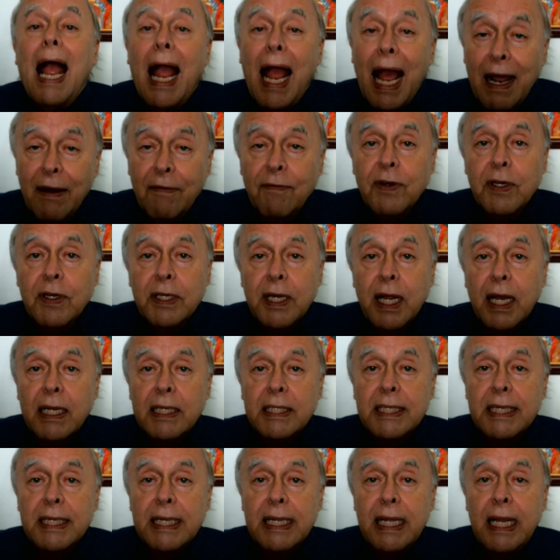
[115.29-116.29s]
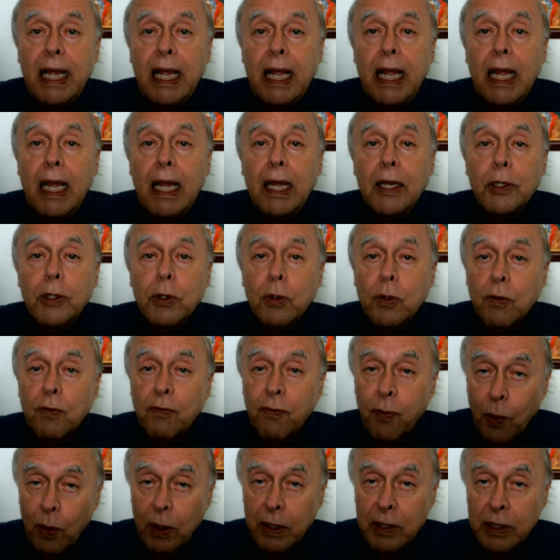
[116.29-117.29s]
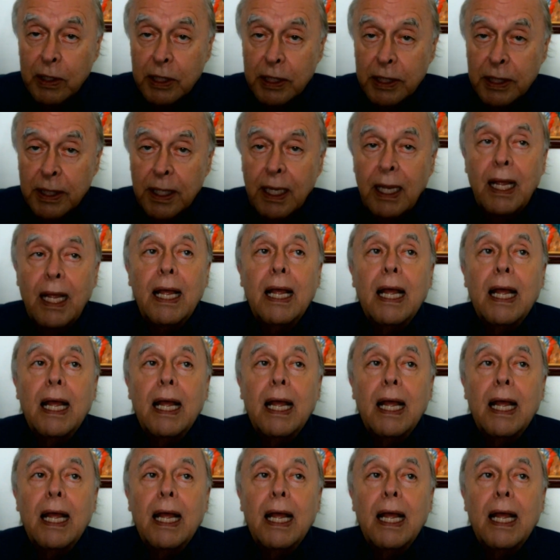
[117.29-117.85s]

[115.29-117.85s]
advertising to foreigners,